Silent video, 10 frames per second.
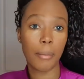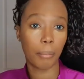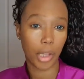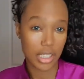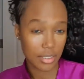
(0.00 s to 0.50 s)

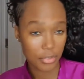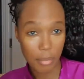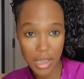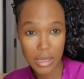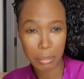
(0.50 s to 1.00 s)
because for
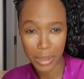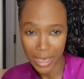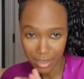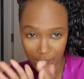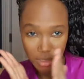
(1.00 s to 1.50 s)
me to
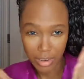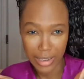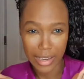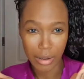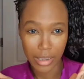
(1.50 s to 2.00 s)
blend this right
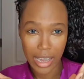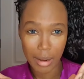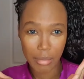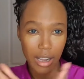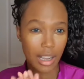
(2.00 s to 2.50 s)
now on
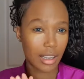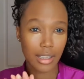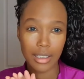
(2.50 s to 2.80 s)
camera,